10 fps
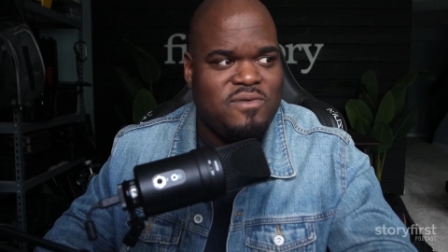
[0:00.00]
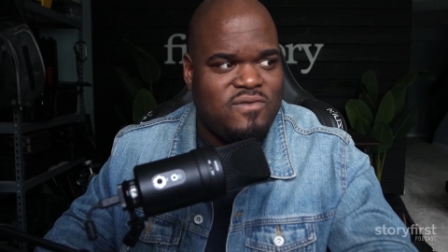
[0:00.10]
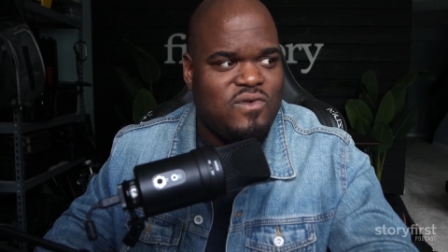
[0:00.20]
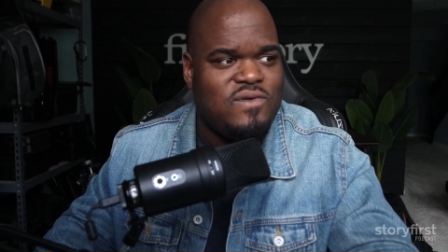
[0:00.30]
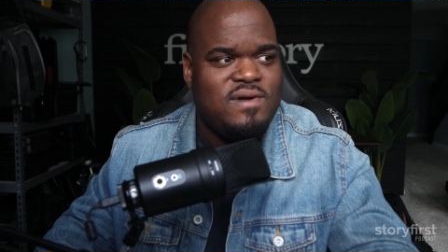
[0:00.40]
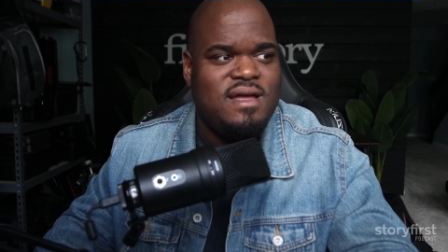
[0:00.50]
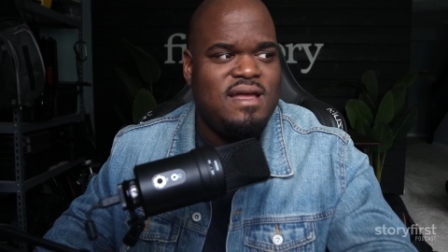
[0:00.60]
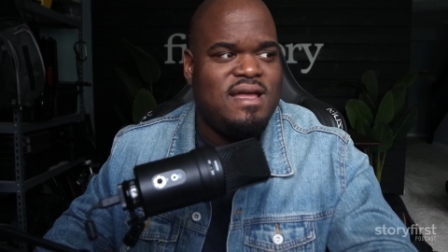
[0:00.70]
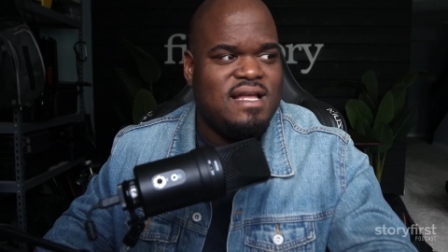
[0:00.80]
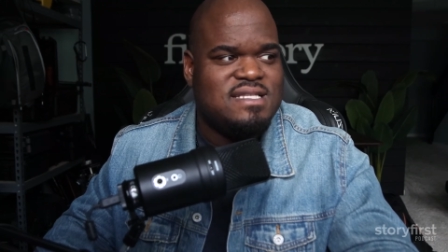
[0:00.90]
before,
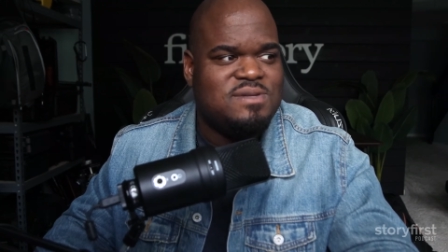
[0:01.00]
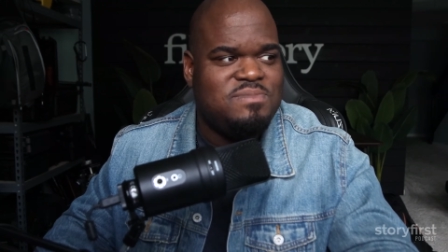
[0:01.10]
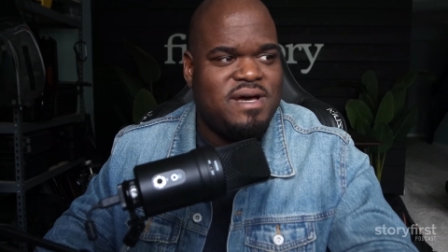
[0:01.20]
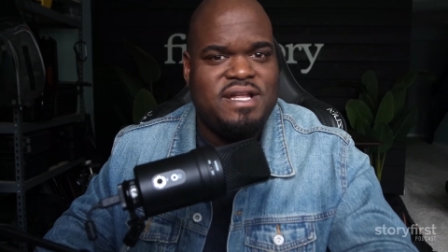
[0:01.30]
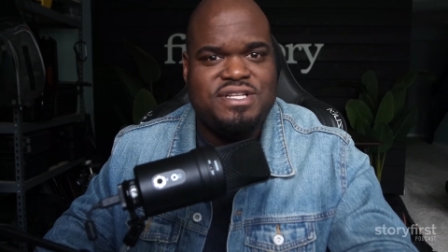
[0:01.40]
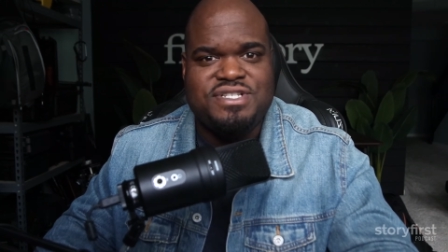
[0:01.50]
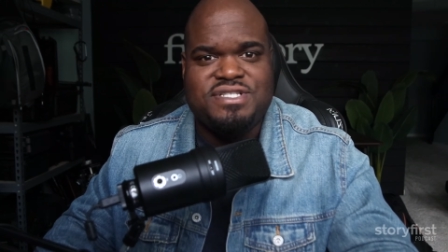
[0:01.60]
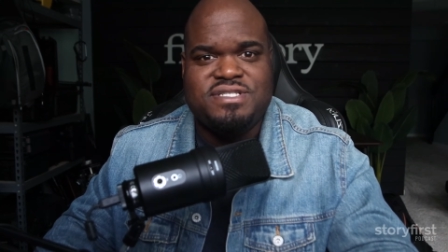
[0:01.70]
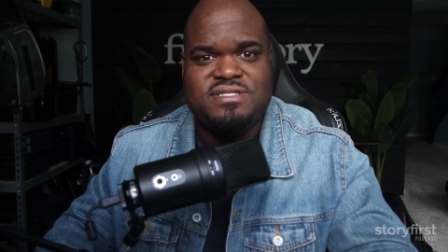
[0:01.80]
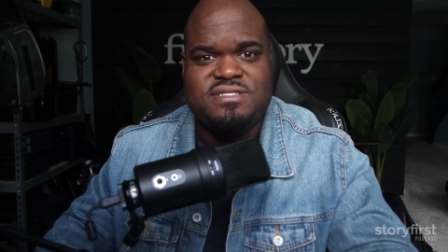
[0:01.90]
and somebody
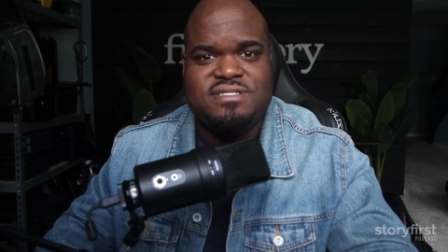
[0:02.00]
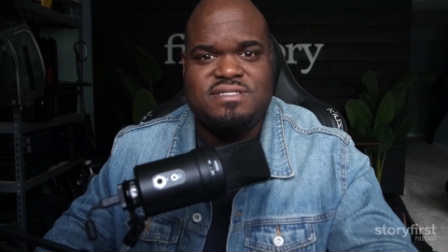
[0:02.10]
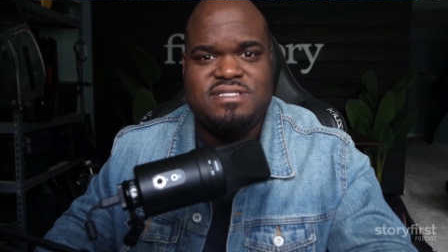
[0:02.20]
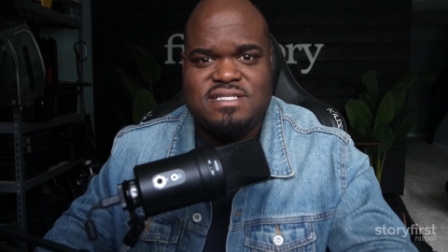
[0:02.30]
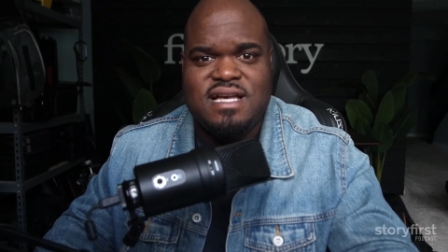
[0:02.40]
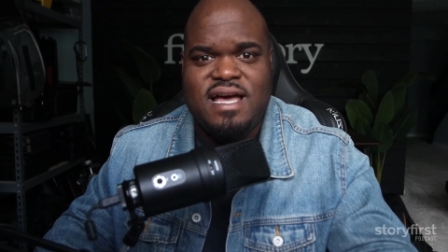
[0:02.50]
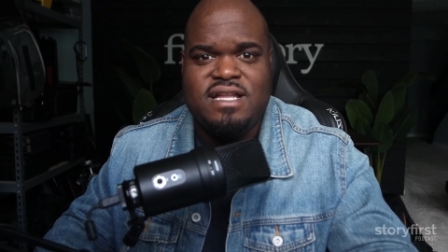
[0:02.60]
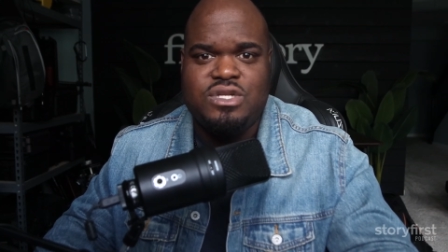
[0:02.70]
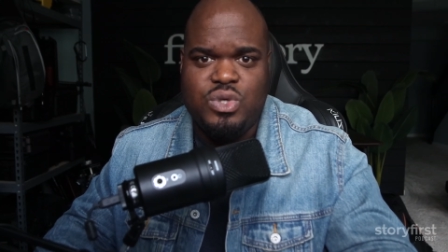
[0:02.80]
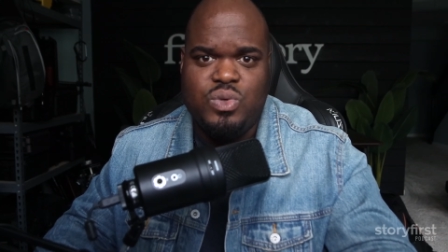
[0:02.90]
just
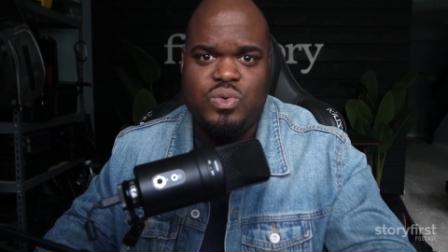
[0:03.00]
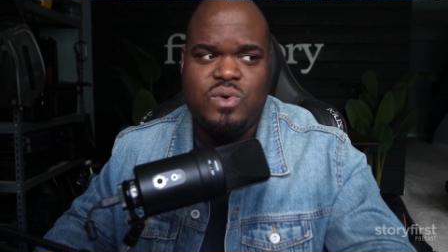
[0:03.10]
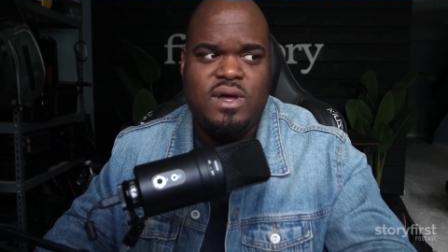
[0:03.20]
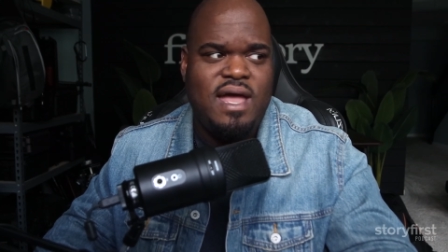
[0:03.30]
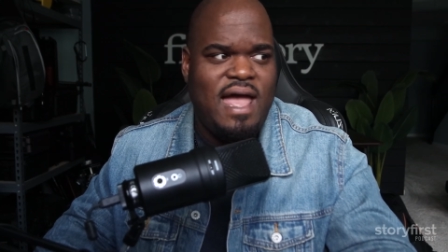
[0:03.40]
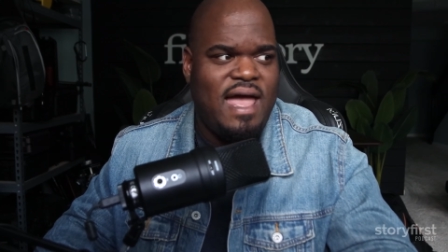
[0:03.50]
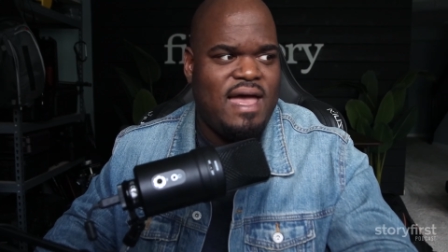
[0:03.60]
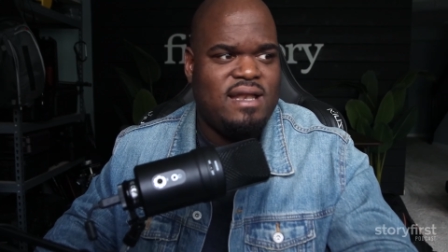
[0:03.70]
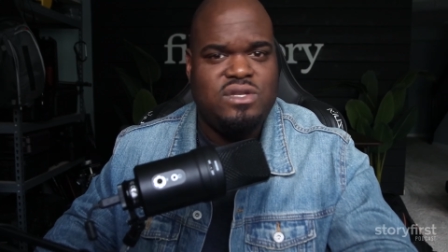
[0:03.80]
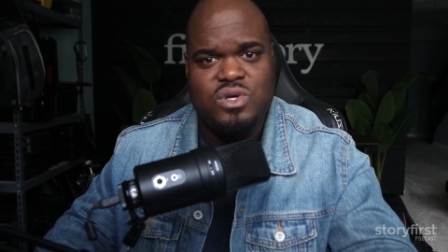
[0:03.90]
decided to
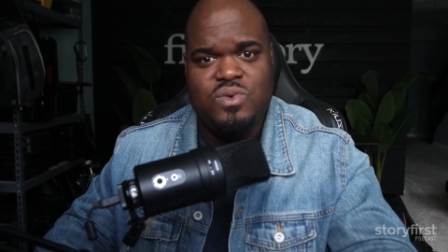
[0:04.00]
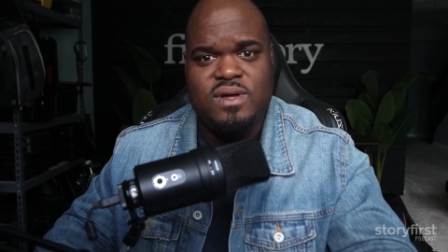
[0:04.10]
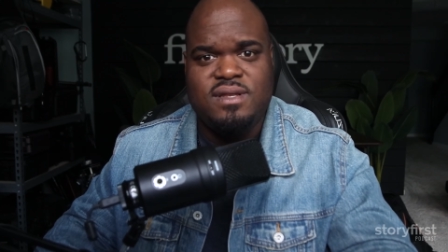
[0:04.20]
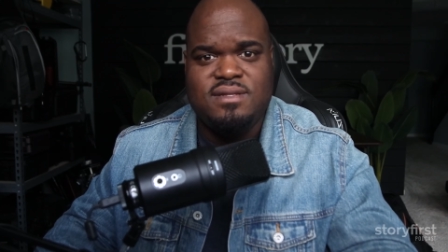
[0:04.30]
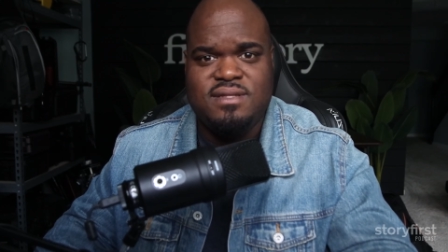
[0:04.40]
add to it.